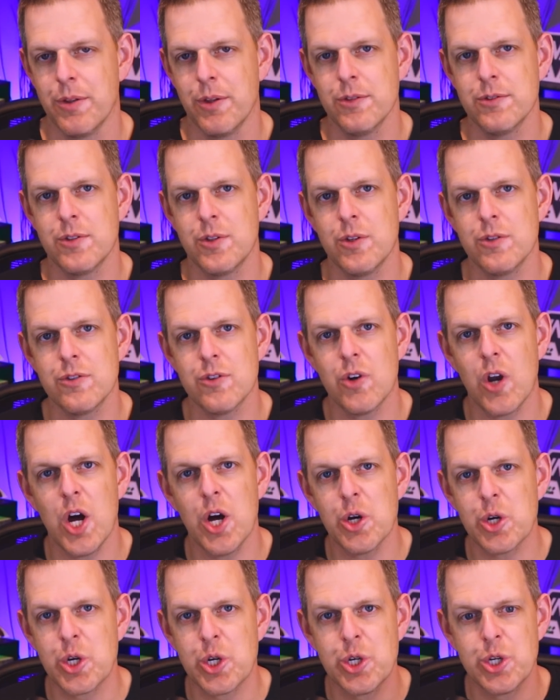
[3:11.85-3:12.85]
Those are
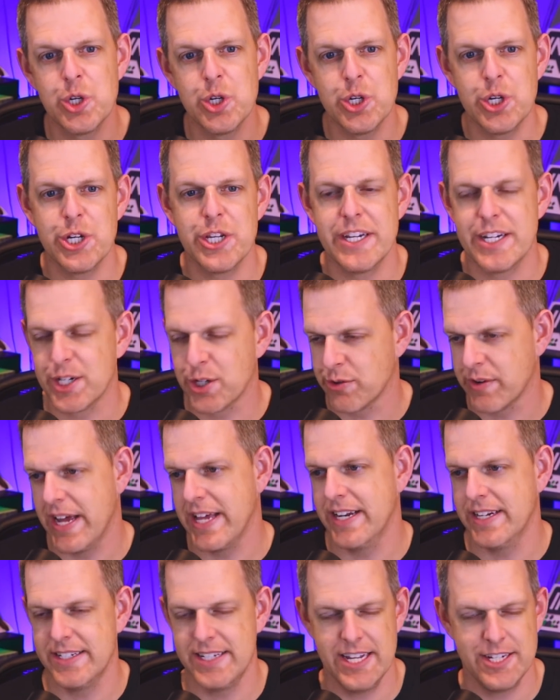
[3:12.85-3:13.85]
all good and
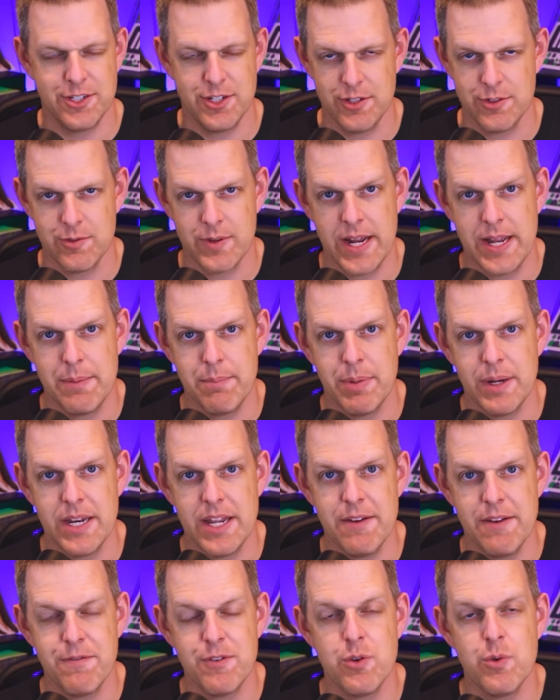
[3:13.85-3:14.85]
great intentions, right? But
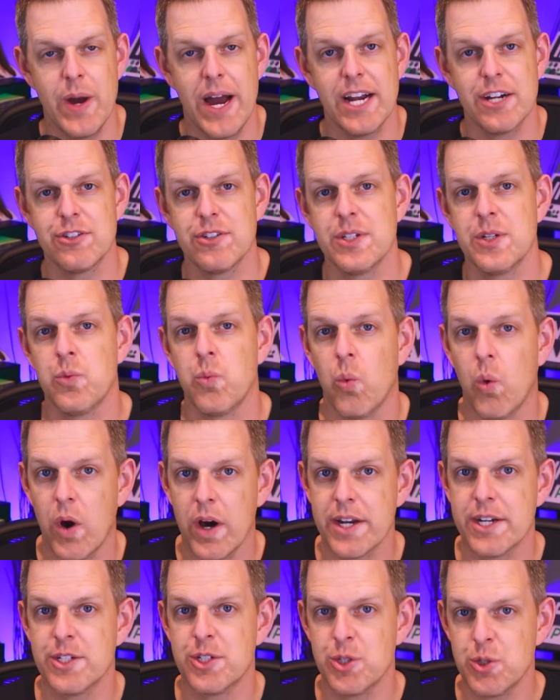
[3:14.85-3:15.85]
if you actually
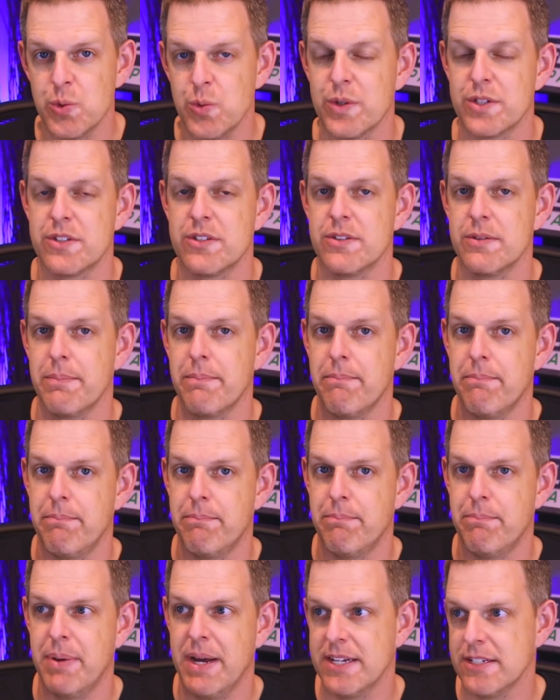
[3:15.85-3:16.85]
want to do what's
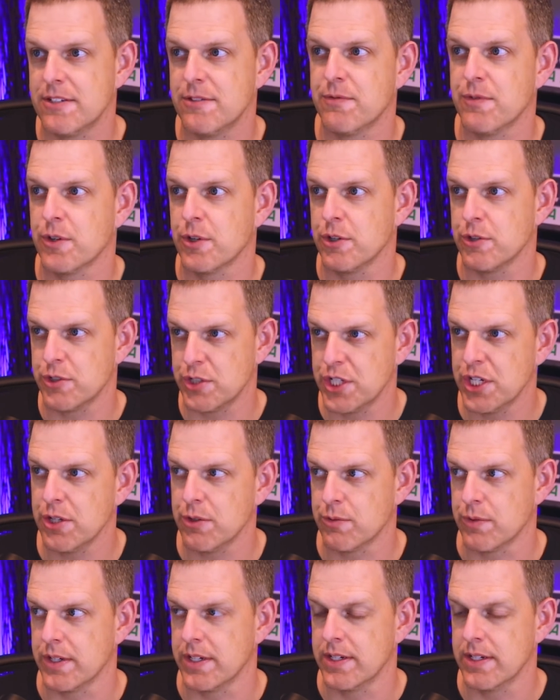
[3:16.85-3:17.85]
best for your
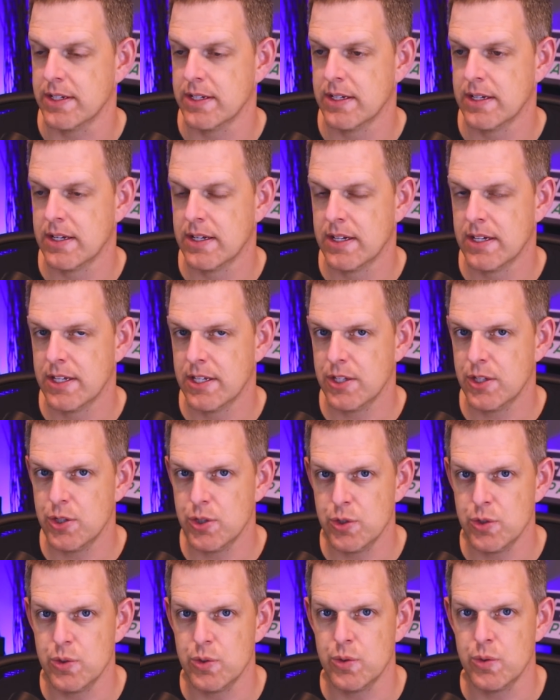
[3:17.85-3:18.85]
children,
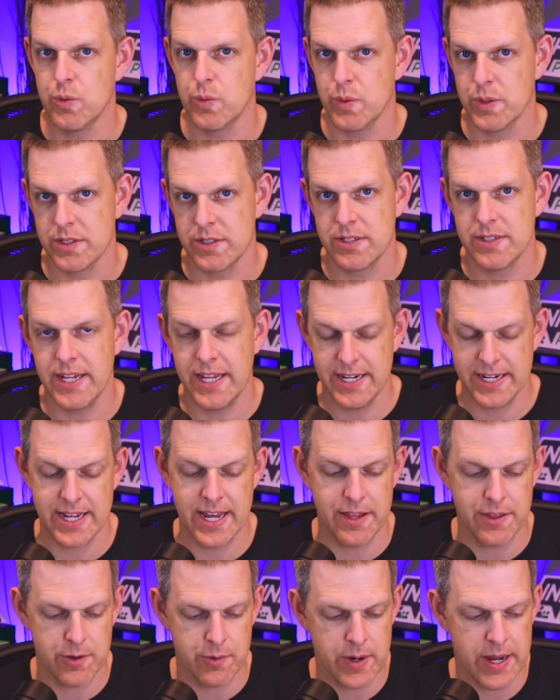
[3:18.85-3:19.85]
you would stay
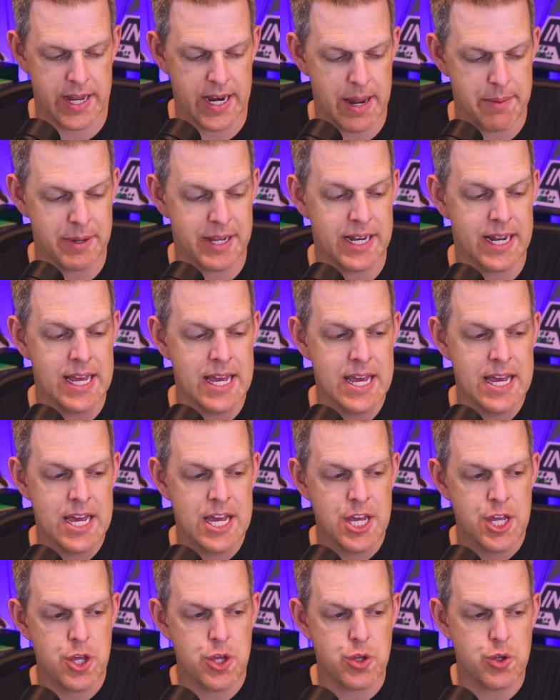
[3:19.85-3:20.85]
together, right? I mean,
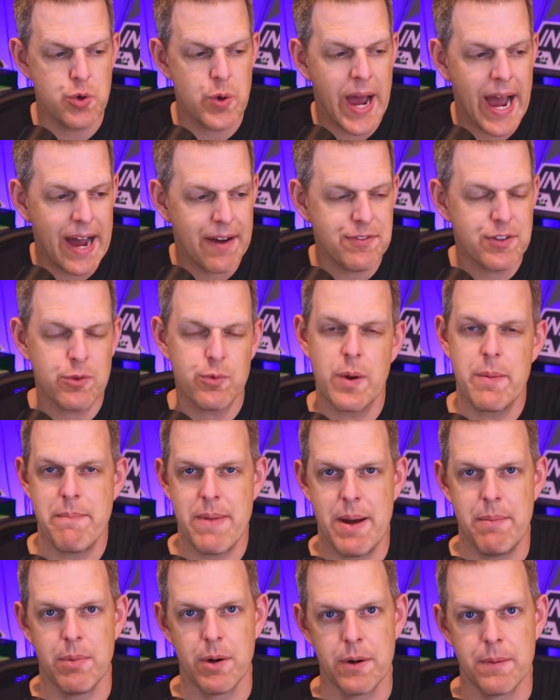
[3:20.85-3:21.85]
you have to
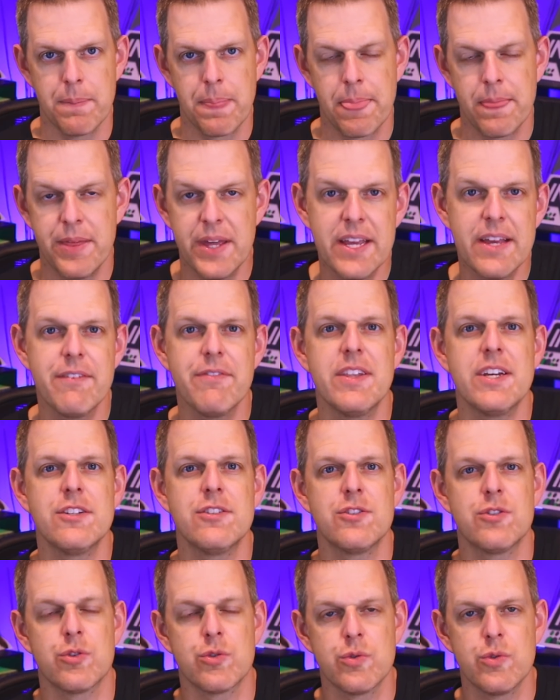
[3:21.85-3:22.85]
remember, think of
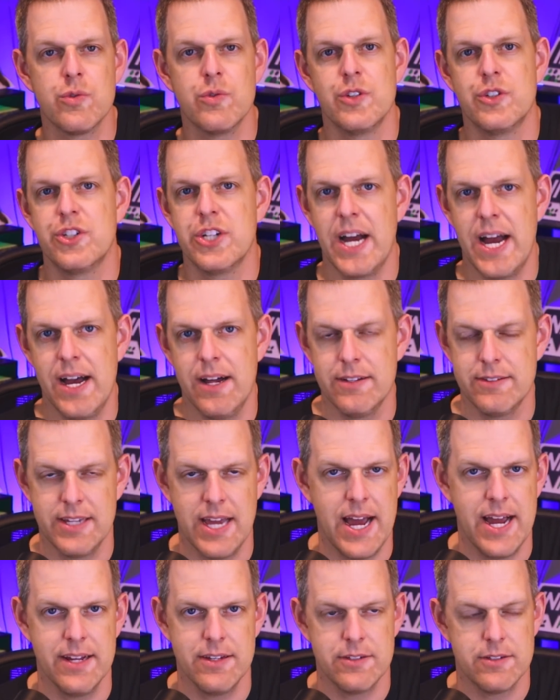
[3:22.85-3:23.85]
this through the child's
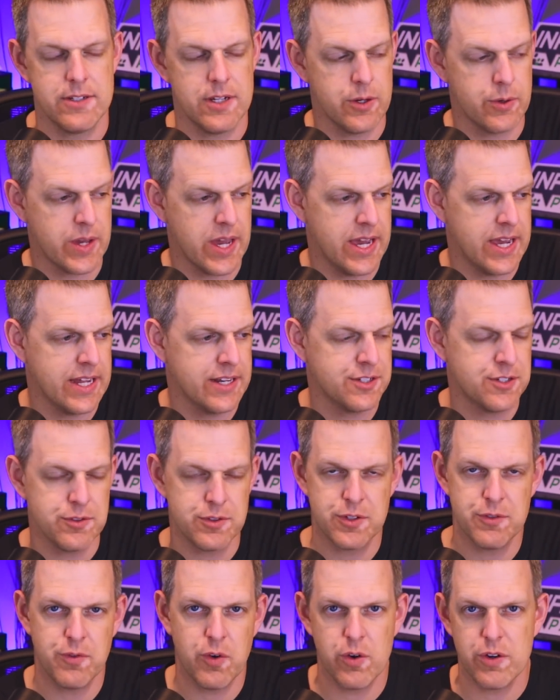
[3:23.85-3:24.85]
eyes, okay?
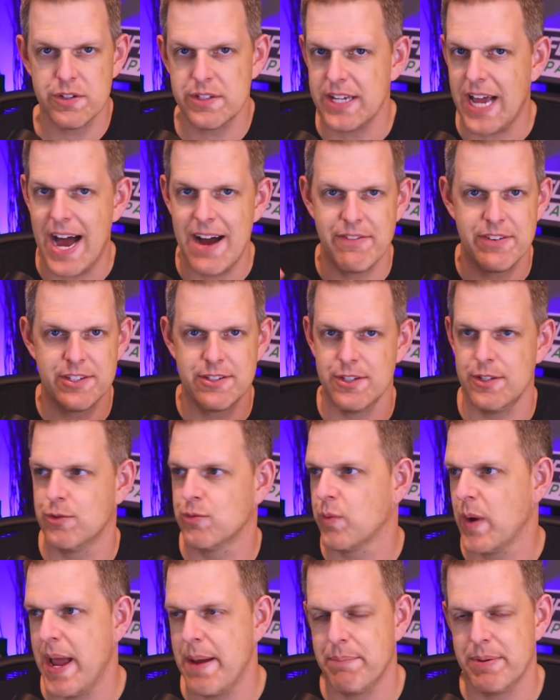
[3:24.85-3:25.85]
Divorce obviously is
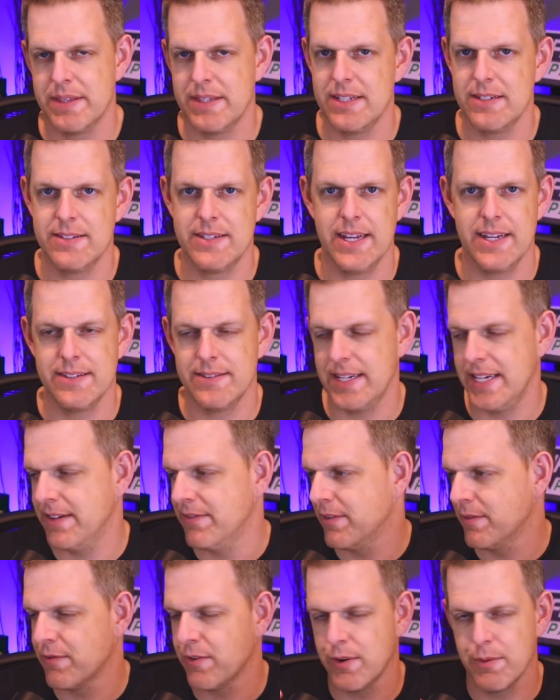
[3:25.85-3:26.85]
rampant these days,
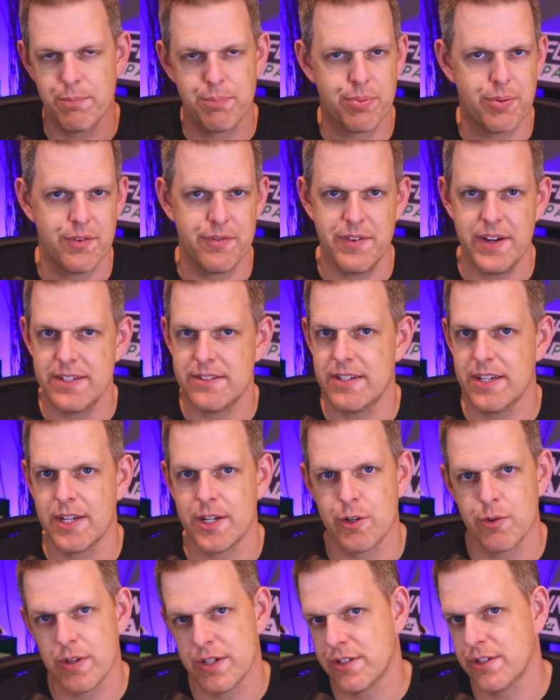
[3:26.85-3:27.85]
even for professing
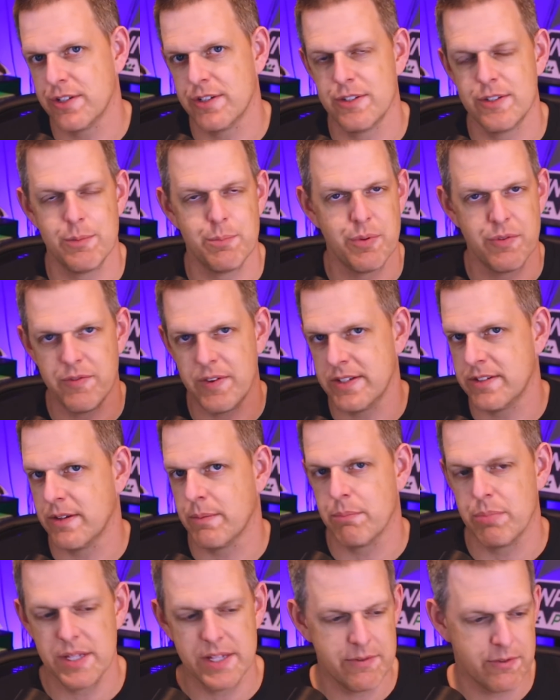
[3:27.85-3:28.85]
Christians and
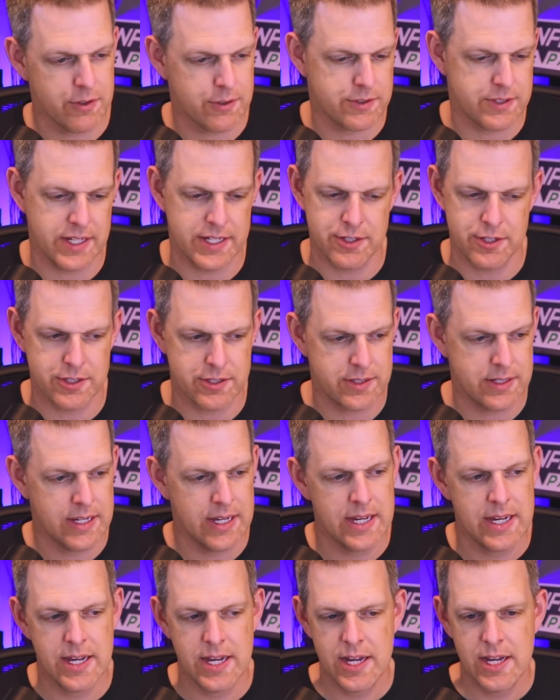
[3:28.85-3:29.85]
professing believers. They just
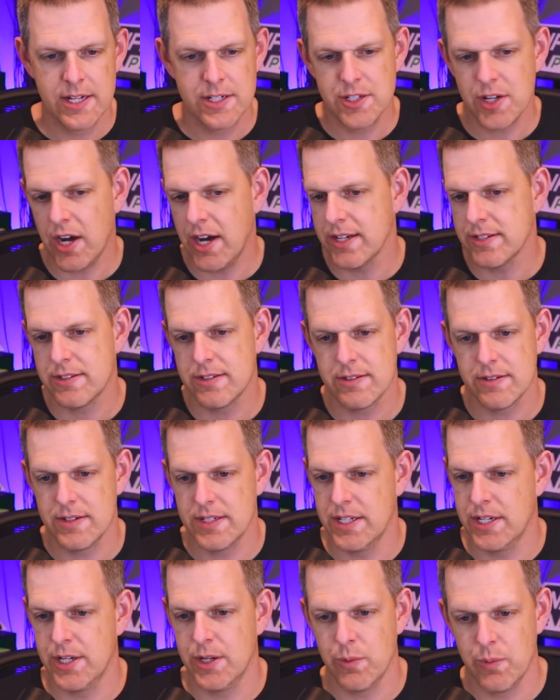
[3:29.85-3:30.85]
toss,
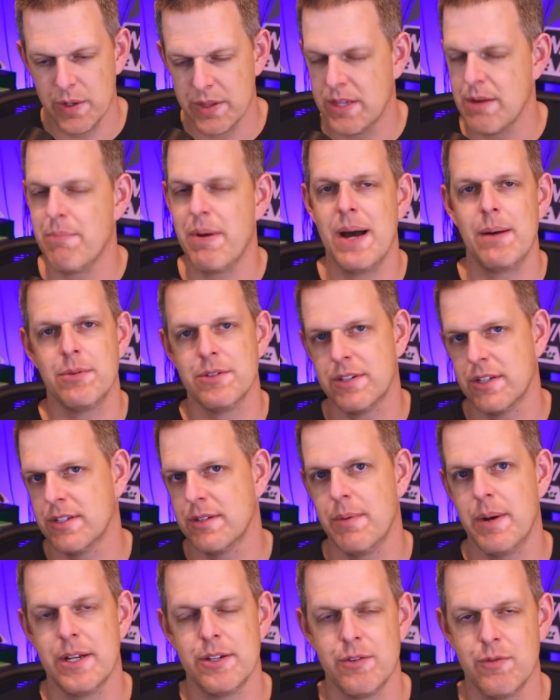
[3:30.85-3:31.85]
what the Bible says
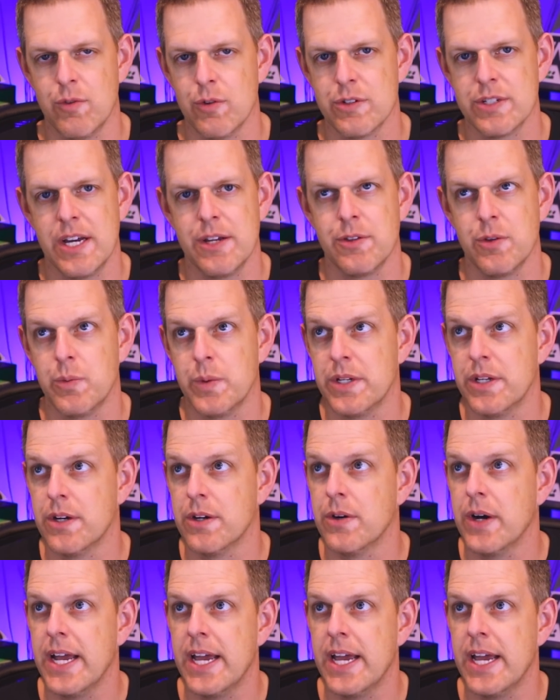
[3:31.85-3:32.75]
about divorce out the window.